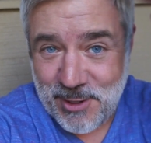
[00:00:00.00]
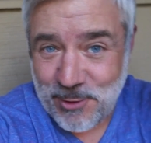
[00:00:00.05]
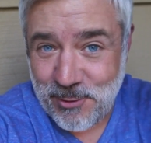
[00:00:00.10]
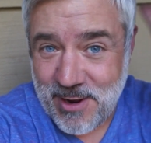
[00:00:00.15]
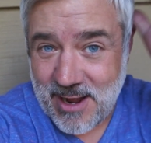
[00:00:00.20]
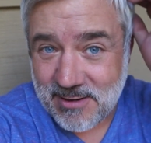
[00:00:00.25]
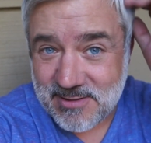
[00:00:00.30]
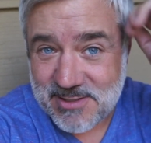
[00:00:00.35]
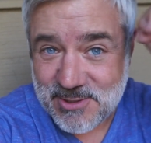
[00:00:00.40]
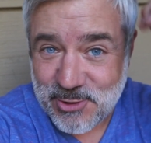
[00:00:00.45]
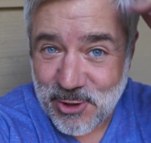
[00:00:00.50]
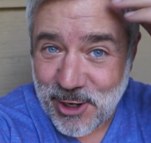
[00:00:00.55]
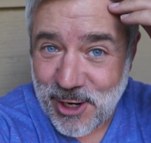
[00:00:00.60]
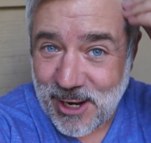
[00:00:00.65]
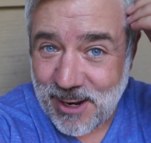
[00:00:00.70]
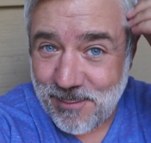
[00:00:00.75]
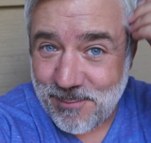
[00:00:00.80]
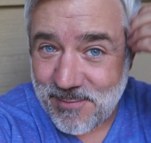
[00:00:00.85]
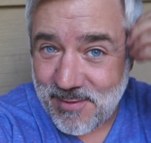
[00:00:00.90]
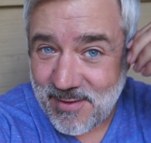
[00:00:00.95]
YouNow
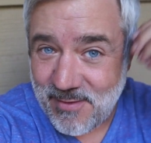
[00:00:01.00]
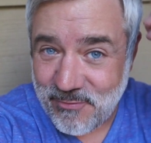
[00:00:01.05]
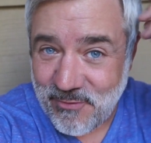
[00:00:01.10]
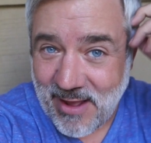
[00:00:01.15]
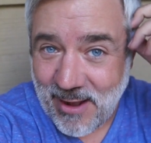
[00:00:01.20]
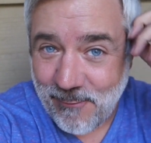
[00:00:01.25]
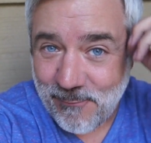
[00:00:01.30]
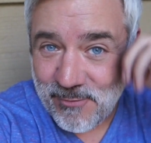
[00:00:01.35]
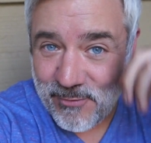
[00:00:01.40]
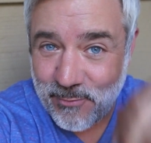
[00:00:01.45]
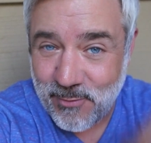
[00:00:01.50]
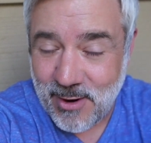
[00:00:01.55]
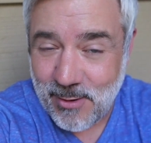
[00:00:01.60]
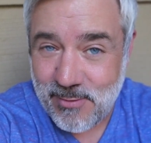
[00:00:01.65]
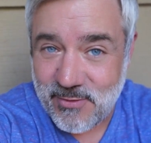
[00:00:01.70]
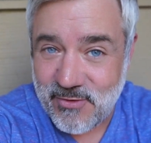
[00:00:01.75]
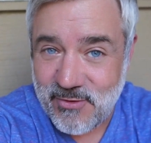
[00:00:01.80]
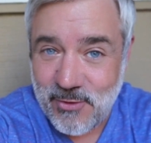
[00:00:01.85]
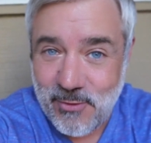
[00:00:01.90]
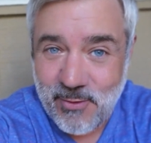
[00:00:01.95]
stream, that was what I
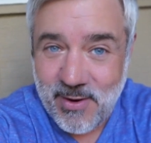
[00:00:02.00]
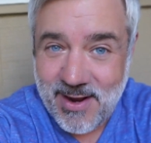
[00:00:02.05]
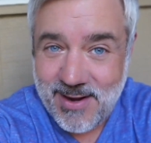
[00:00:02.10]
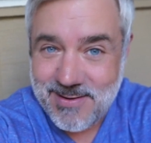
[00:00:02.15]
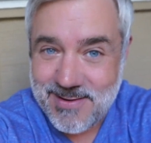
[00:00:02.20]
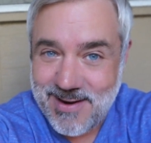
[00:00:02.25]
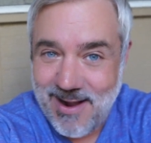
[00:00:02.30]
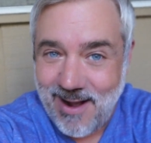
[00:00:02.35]
was doing.